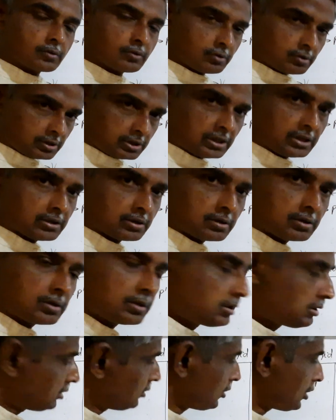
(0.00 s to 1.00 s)
Okay?
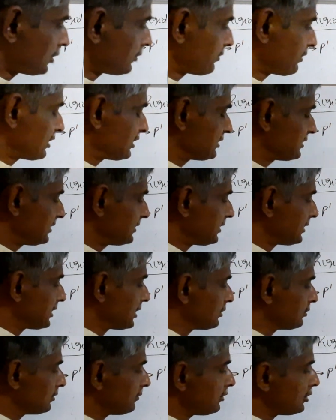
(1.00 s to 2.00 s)
Or we can say that
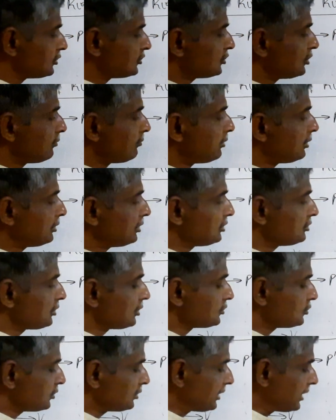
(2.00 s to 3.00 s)
angular velocity of body is
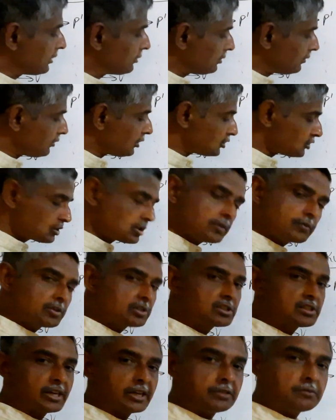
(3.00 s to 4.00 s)
also the angular velocity of
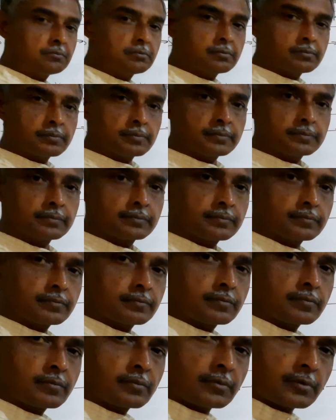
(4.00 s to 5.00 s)
this line.
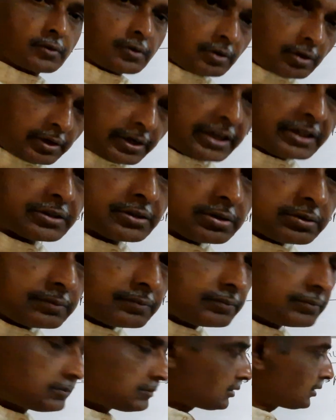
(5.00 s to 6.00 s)
Alright.
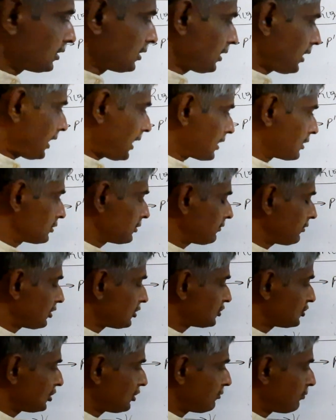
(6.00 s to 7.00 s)
Angular
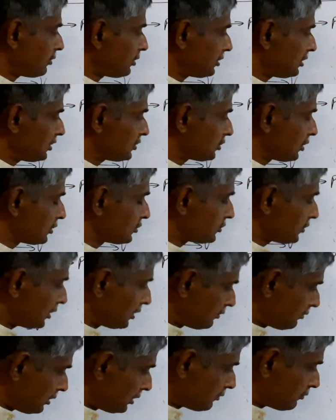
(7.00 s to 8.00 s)
velocity of body is also
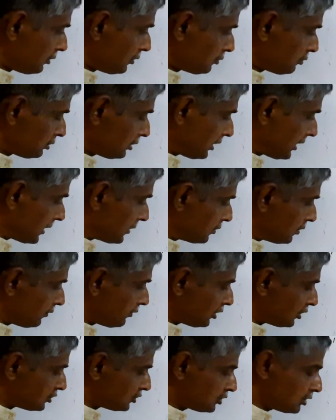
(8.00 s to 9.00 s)
equal to the angular
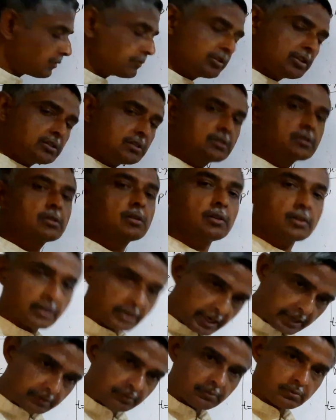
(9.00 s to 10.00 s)
velocity of this
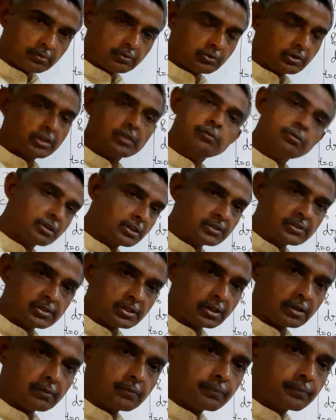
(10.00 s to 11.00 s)
line. This we can
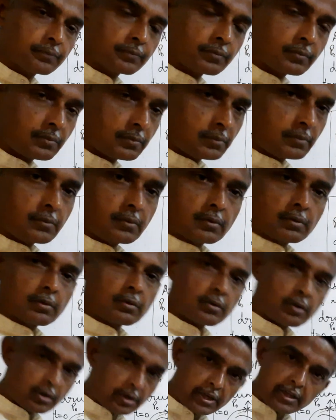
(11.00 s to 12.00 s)
say.
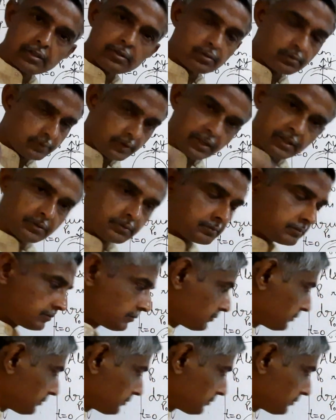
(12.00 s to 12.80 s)
Alright, fine.